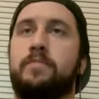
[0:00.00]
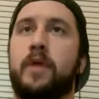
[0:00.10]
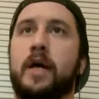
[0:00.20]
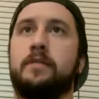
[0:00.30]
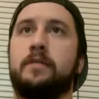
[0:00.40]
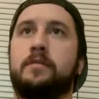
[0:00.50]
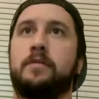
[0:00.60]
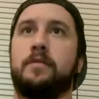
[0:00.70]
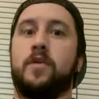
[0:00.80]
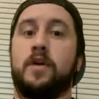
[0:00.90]

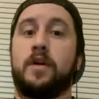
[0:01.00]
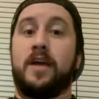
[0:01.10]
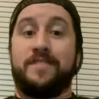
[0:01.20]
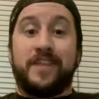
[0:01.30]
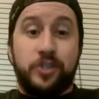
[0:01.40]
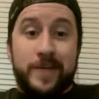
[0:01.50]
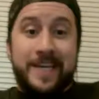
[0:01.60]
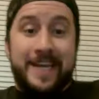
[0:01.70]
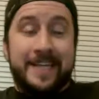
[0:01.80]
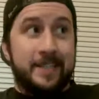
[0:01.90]
But
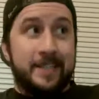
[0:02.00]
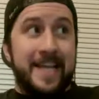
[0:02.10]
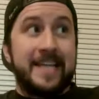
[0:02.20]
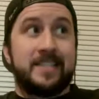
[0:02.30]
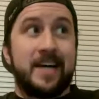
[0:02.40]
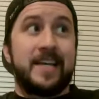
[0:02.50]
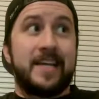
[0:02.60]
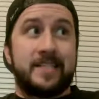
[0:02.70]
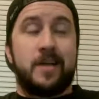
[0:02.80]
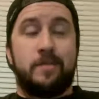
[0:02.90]
eventually he's
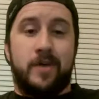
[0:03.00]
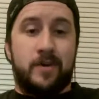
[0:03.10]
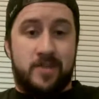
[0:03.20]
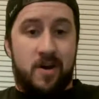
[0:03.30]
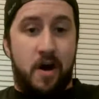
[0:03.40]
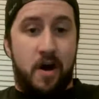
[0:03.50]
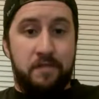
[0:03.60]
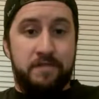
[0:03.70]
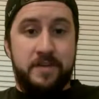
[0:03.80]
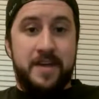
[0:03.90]
going to get some balls
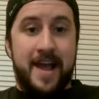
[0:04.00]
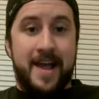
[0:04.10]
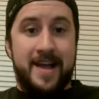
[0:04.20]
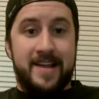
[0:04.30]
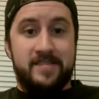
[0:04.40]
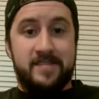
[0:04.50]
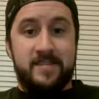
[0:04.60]
off, right. And